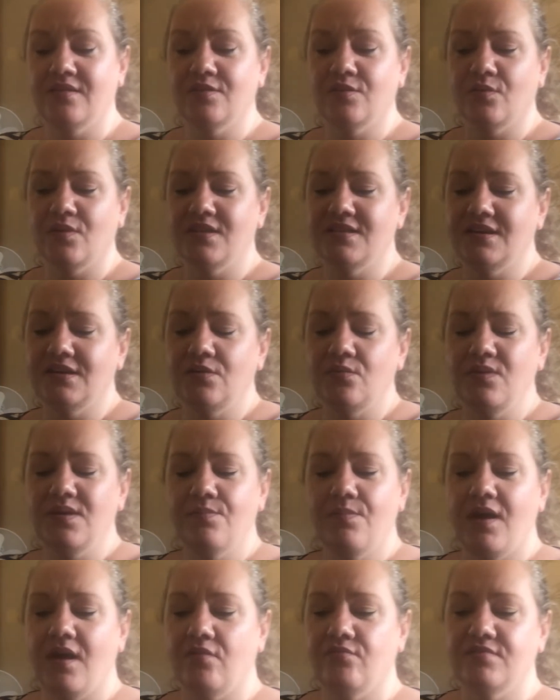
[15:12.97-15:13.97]
So I did a wee
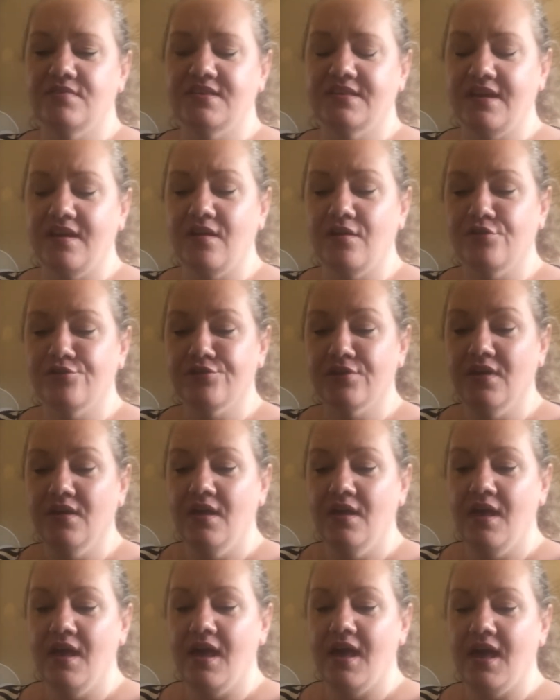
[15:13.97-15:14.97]
bit of research,
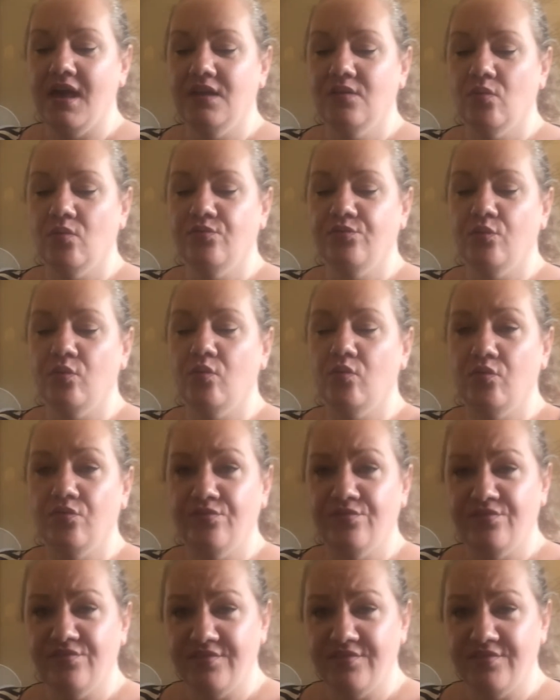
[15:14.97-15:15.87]
and although